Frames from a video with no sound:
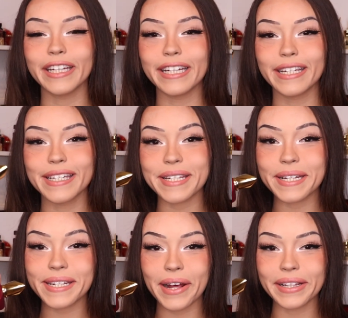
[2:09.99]
is
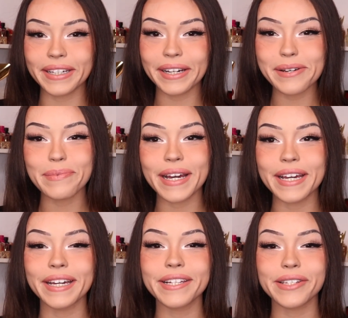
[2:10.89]
Italica
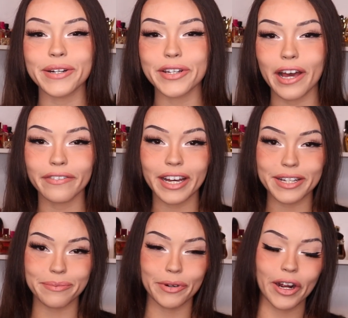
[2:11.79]
by Xerjoff
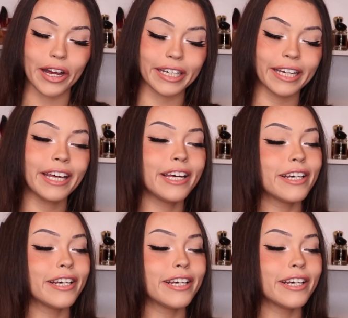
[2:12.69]
Casamorati.